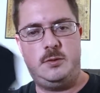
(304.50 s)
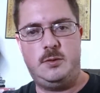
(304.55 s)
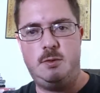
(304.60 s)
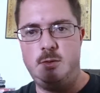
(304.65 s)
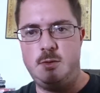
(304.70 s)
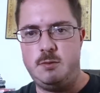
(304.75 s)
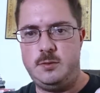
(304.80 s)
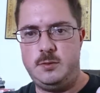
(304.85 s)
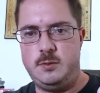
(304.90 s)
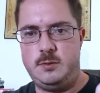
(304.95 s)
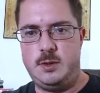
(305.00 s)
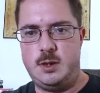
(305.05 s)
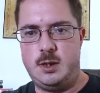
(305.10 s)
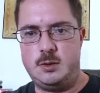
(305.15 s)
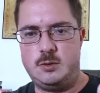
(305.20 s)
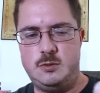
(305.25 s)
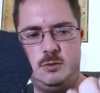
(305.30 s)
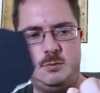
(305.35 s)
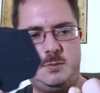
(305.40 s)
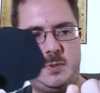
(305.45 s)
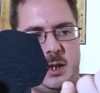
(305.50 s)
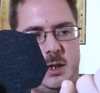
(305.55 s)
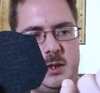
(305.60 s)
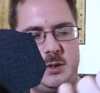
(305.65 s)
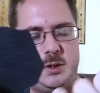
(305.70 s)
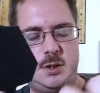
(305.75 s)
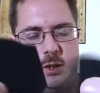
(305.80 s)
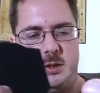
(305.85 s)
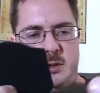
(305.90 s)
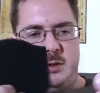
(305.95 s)
there's It's, this
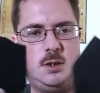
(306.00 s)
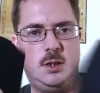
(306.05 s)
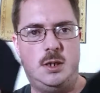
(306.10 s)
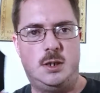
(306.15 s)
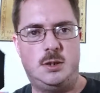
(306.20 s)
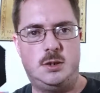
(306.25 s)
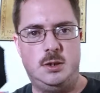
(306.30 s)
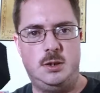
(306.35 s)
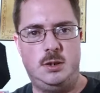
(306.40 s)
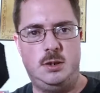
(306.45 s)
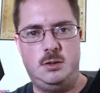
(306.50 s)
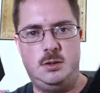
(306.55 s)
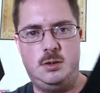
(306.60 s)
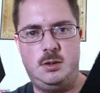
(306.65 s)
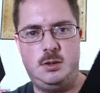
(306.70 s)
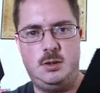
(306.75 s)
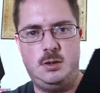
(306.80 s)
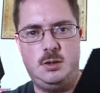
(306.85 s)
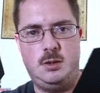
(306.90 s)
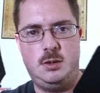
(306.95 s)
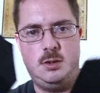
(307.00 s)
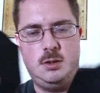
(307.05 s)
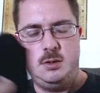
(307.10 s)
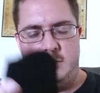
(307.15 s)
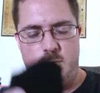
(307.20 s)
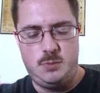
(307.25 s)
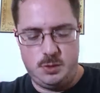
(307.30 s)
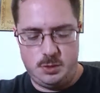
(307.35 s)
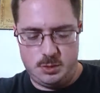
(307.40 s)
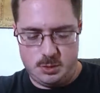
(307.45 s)
is an actual patch that you can
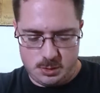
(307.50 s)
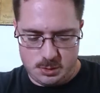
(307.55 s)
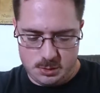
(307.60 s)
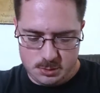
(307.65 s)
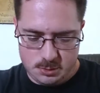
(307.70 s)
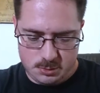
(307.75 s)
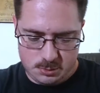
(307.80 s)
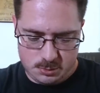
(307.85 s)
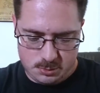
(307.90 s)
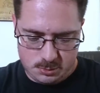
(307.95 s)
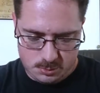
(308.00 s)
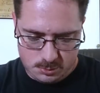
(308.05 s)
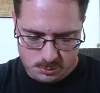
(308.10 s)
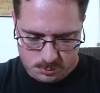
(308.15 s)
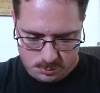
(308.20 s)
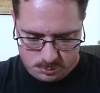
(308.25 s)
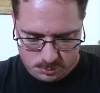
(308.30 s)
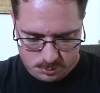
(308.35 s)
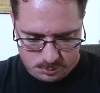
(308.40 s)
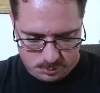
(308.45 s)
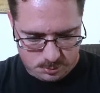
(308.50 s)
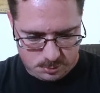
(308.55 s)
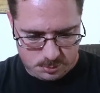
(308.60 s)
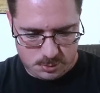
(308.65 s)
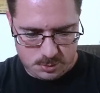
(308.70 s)
actually put on.